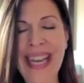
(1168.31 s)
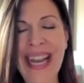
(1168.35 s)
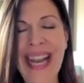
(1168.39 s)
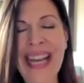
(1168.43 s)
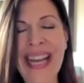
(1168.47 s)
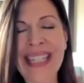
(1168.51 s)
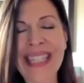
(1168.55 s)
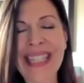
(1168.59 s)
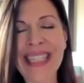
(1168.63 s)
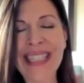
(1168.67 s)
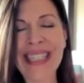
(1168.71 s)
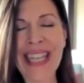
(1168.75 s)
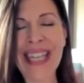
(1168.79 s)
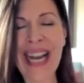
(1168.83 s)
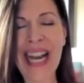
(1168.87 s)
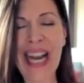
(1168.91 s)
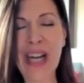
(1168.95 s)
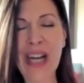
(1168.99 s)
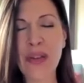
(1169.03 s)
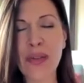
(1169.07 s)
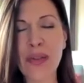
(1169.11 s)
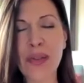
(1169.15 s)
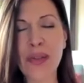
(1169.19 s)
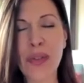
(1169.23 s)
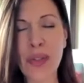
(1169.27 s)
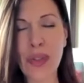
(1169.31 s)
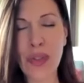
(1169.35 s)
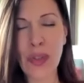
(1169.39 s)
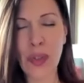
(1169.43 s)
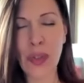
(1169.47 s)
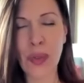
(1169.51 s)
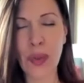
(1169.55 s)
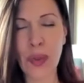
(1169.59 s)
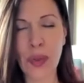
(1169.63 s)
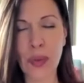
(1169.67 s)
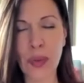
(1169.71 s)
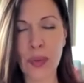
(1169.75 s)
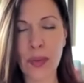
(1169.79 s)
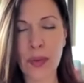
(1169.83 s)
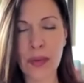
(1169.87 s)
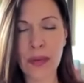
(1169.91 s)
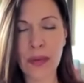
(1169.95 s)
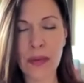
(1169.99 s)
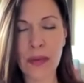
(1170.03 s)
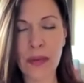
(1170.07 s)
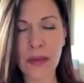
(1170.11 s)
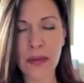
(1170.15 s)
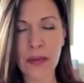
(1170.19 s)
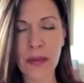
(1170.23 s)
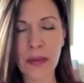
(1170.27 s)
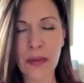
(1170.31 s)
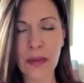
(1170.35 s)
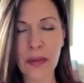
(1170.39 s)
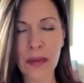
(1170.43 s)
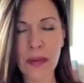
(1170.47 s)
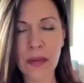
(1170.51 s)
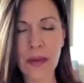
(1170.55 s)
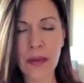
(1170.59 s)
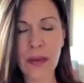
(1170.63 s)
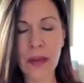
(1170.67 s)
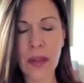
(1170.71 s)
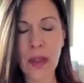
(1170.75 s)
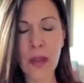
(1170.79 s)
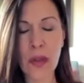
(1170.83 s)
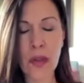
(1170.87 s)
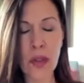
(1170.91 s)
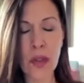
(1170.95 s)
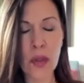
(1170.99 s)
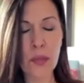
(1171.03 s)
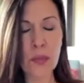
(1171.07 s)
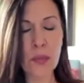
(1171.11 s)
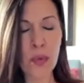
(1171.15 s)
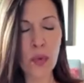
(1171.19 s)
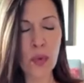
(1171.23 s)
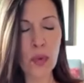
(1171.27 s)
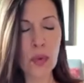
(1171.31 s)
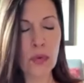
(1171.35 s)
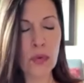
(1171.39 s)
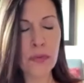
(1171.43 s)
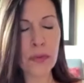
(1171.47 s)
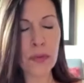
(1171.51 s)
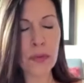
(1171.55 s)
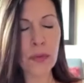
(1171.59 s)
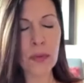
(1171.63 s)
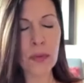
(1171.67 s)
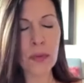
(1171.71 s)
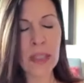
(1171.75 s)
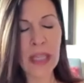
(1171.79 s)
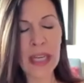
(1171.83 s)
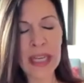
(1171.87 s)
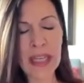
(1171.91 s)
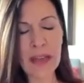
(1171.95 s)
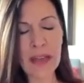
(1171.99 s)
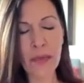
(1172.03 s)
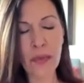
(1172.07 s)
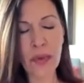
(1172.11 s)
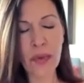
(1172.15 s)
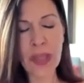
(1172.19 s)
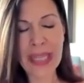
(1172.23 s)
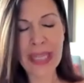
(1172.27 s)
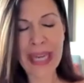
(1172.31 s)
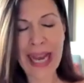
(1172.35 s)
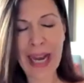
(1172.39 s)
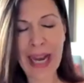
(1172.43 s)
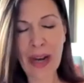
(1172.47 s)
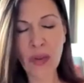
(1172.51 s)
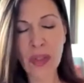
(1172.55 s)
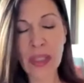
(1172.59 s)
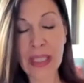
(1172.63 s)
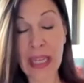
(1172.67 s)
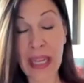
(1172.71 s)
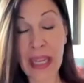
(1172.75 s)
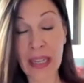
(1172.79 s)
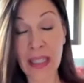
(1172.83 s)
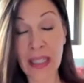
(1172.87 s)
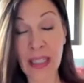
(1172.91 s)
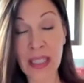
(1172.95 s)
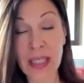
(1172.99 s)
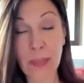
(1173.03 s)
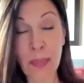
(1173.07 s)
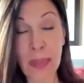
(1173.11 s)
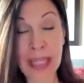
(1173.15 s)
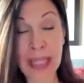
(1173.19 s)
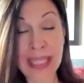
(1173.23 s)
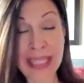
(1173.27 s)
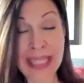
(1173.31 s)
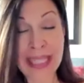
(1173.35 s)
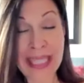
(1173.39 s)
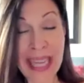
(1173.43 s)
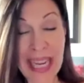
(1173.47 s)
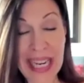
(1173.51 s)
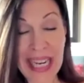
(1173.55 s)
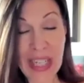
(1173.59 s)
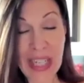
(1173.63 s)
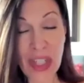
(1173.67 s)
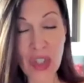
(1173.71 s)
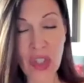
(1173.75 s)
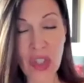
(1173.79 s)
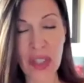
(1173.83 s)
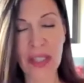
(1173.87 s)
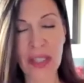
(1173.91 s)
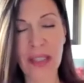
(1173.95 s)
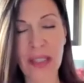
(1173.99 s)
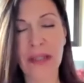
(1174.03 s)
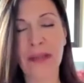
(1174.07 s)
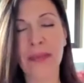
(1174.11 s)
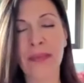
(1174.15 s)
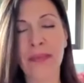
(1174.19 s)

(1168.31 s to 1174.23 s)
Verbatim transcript: and allows you to move through life without expectation.